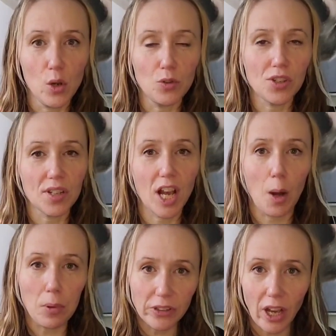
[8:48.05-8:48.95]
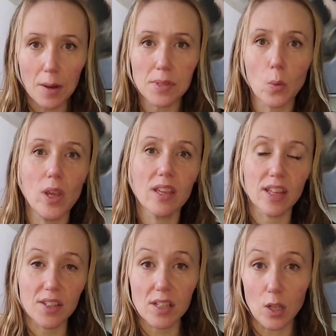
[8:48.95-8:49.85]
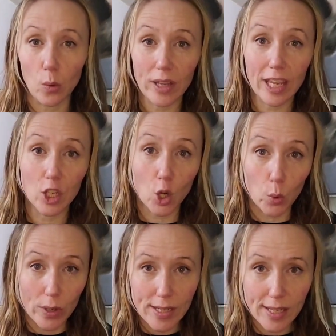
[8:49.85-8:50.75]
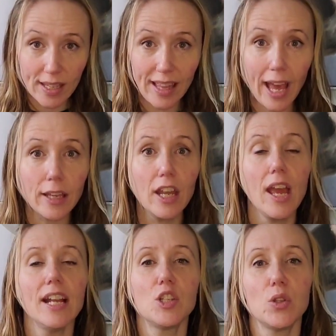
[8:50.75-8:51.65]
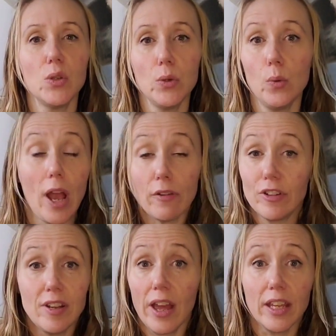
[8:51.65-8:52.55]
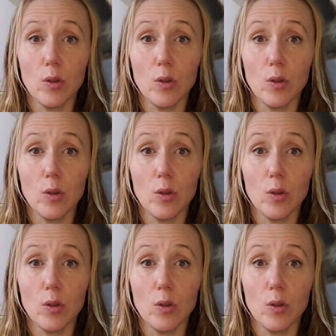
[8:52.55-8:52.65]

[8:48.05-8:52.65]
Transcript: just a couple times a week, then slowly increasing that to every night.